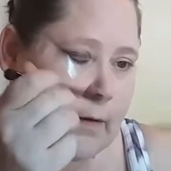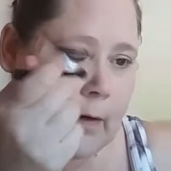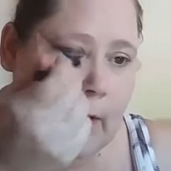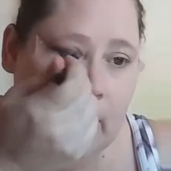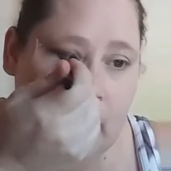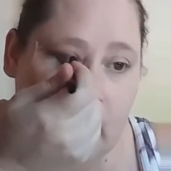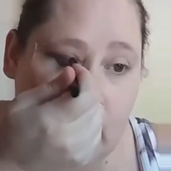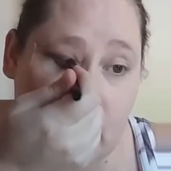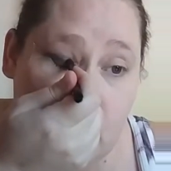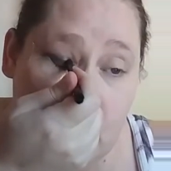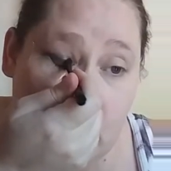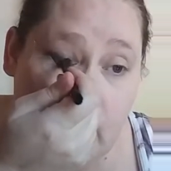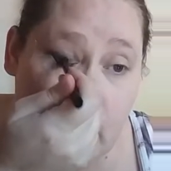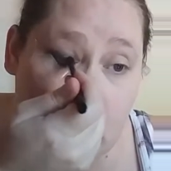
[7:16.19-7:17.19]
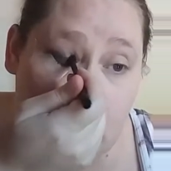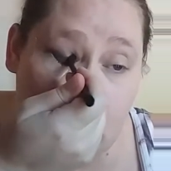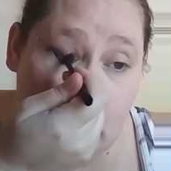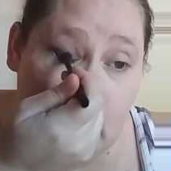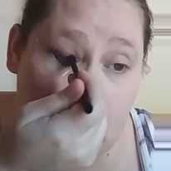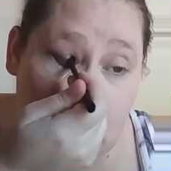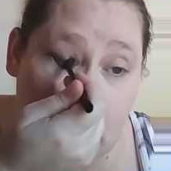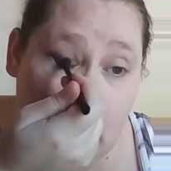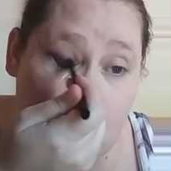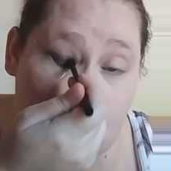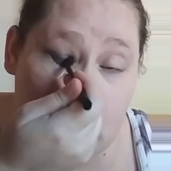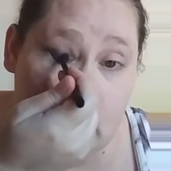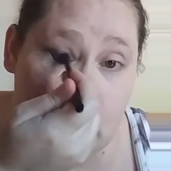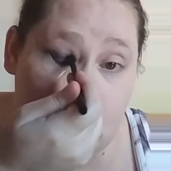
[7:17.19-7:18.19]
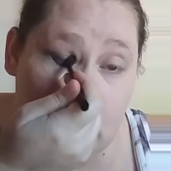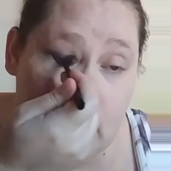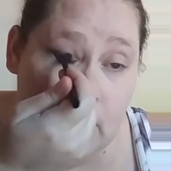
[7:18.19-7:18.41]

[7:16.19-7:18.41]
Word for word: Cut crease before you do anything else.